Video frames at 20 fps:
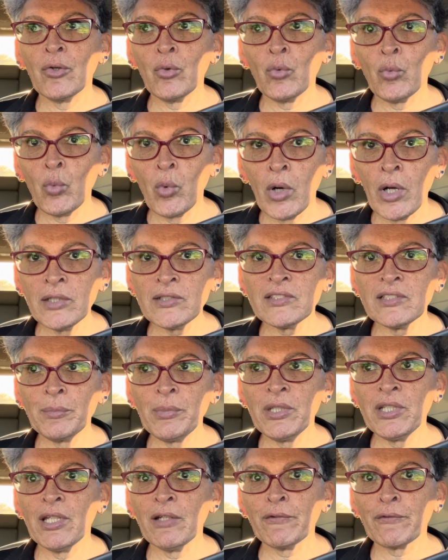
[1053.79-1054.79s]
wants to
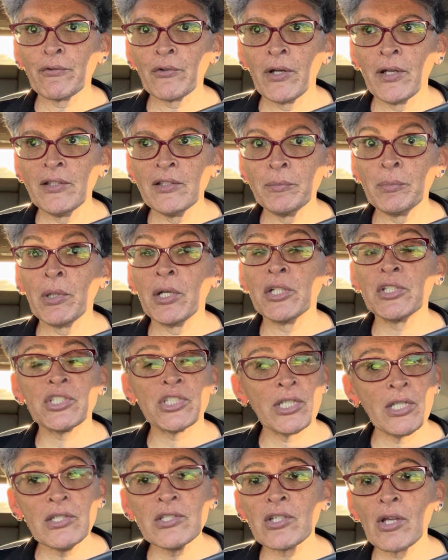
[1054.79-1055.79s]
be their friends, but
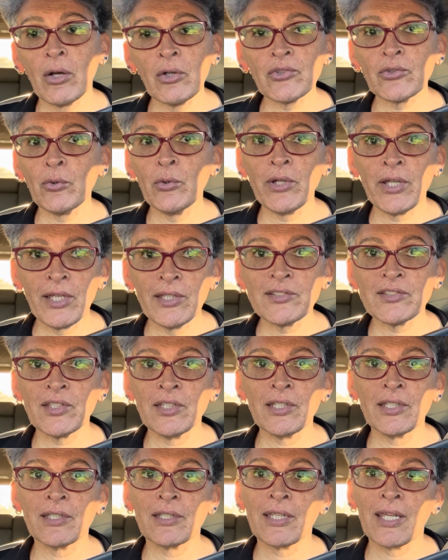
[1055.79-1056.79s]
she's also
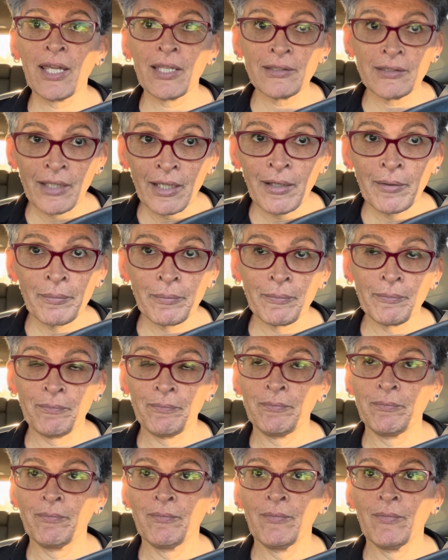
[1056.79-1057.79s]
hissing at them.
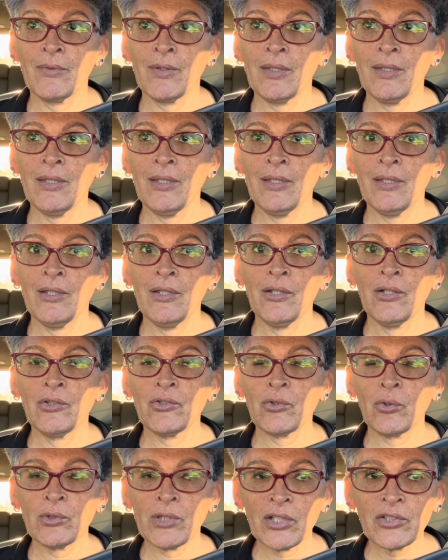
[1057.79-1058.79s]

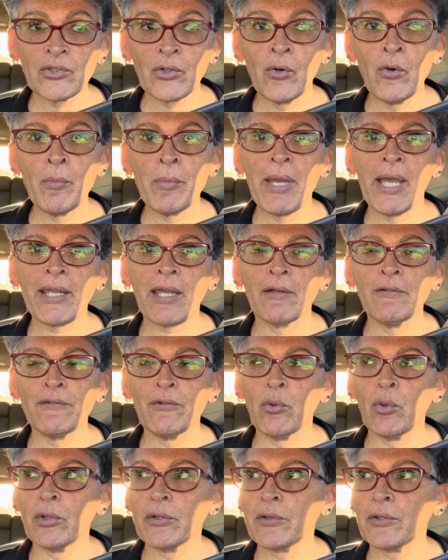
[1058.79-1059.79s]
So that's going back and
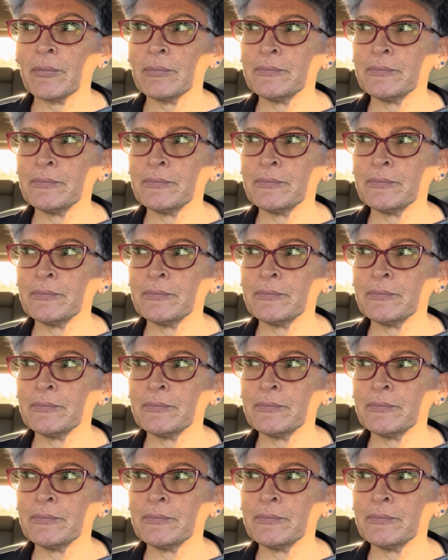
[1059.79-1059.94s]
forth.